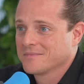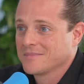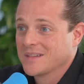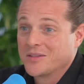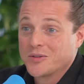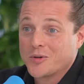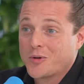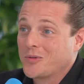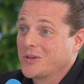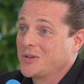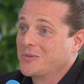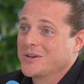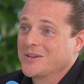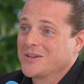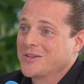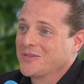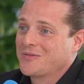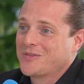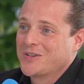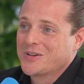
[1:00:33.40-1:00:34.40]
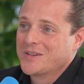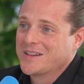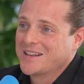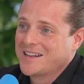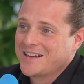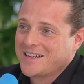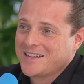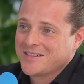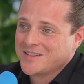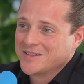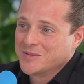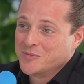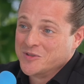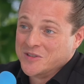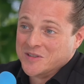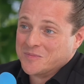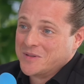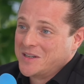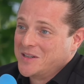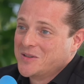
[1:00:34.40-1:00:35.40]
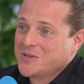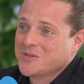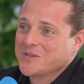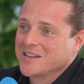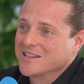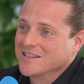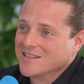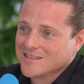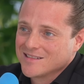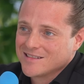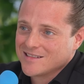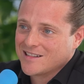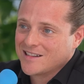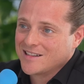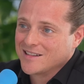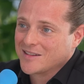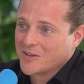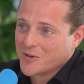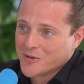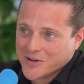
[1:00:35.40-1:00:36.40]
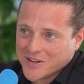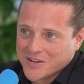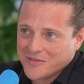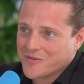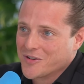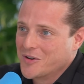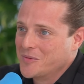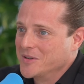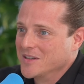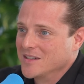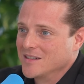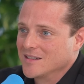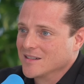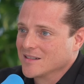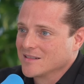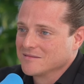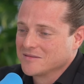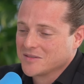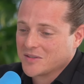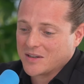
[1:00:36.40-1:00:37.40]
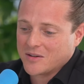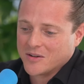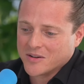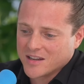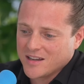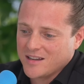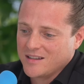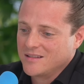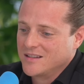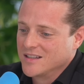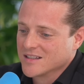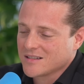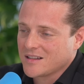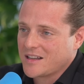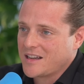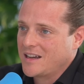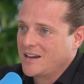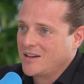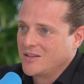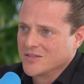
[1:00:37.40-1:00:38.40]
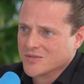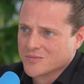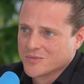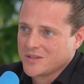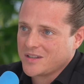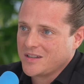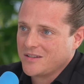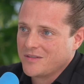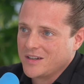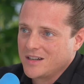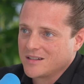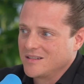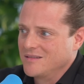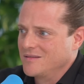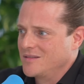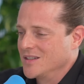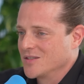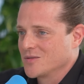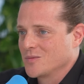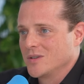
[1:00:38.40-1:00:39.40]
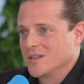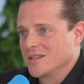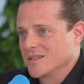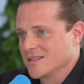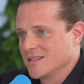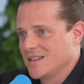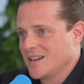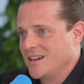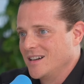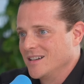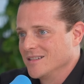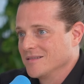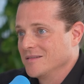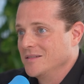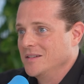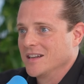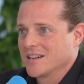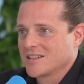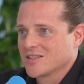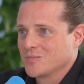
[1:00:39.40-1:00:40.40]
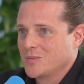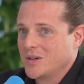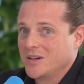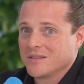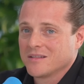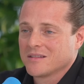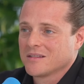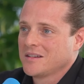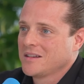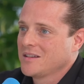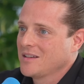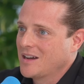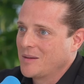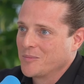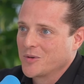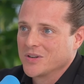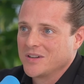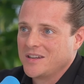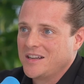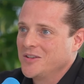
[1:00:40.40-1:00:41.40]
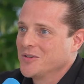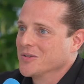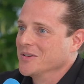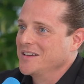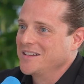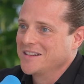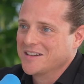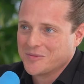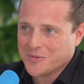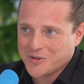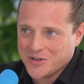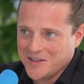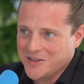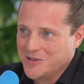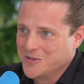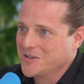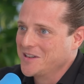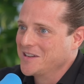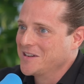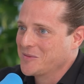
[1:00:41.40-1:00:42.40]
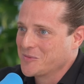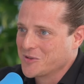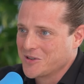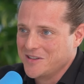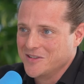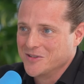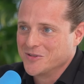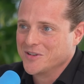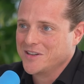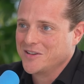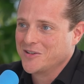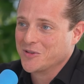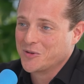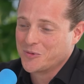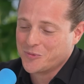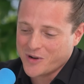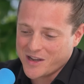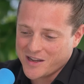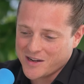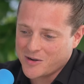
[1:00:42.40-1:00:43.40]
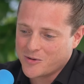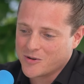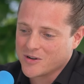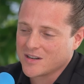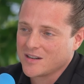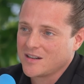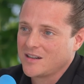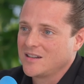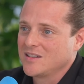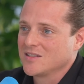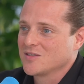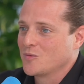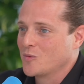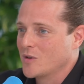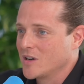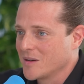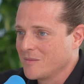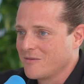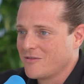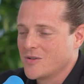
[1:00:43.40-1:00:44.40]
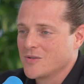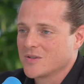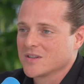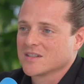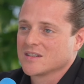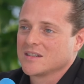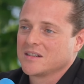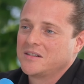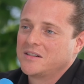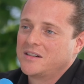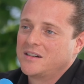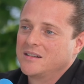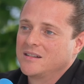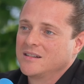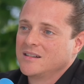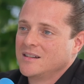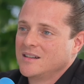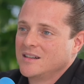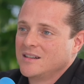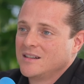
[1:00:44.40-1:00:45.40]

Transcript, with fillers: And the only way you're going to figure that out is by doing it and learning from it and like okay, this layout is really effective. This one is not. Next month, I'm going to iterate. I'm going to iterate. I'm going to iterate on the way I organize, what I'm focusing on,